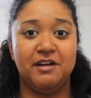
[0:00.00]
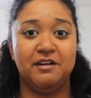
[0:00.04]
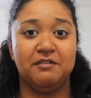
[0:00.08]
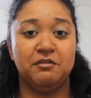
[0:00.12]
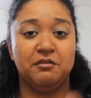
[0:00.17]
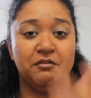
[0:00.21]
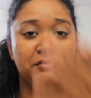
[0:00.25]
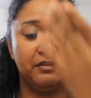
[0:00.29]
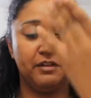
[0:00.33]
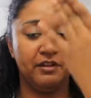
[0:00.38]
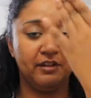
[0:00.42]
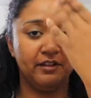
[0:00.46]
I have
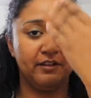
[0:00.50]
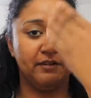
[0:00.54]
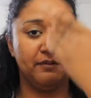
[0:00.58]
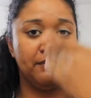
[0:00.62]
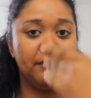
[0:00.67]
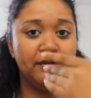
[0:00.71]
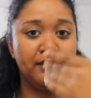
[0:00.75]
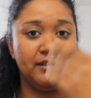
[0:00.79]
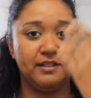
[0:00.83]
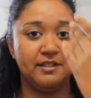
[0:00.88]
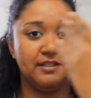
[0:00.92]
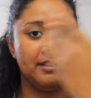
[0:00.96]
a really
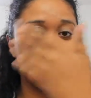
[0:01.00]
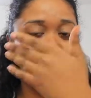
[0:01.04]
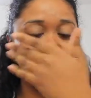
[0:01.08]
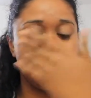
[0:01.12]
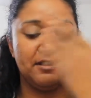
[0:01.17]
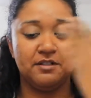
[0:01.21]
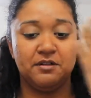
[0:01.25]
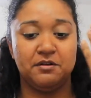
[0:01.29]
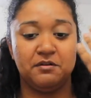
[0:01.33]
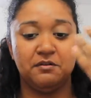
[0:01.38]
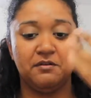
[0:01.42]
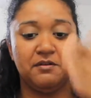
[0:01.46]
oily
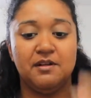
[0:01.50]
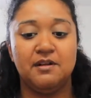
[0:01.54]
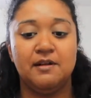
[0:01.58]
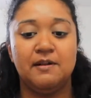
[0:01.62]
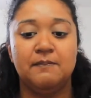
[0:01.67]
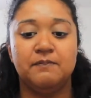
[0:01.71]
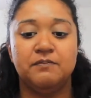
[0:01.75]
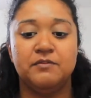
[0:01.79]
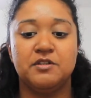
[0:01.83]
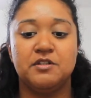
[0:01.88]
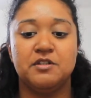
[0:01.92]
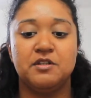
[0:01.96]
T-zone,
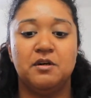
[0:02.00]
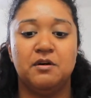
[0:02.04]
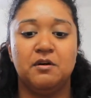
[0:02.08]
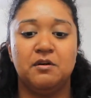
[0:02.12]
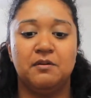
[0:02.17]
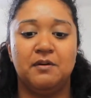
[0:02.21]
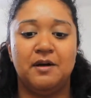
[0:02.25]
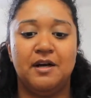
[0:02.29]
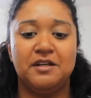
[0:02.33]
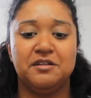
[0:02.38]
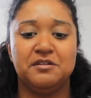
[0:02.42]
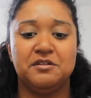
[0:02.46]

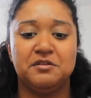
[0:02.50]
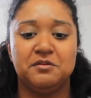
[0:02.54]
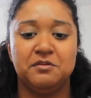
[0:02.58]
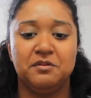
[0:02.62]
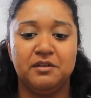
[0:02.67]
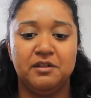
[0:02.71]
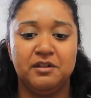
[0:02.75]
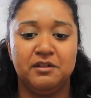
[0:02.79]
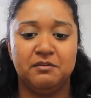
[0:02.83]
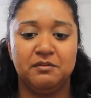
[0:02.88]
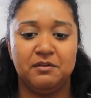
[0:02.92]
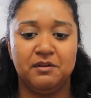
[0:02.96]
so I just
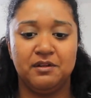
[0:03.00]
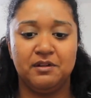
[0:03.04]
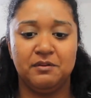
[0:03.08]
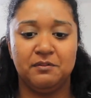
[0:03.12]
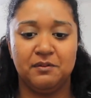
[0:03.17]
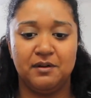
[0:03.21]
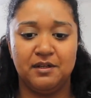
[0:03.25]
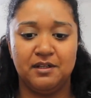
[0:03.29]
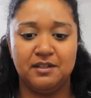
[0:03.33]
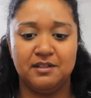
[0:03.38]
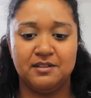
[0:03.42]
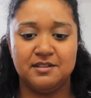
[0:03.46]
really
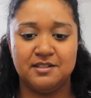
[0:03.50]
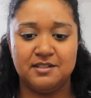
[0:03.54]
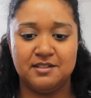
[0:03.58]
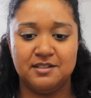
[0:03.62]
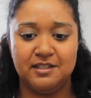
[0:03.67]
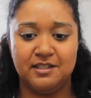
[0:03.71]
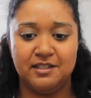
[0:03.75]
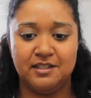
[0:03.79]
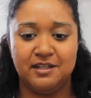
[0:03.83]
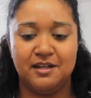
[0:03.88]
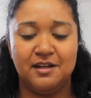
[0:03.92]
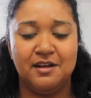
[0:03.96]
wanted to
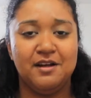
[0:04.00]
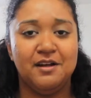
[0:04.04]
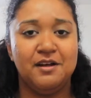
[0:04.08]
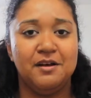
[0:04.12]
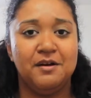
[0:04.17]
see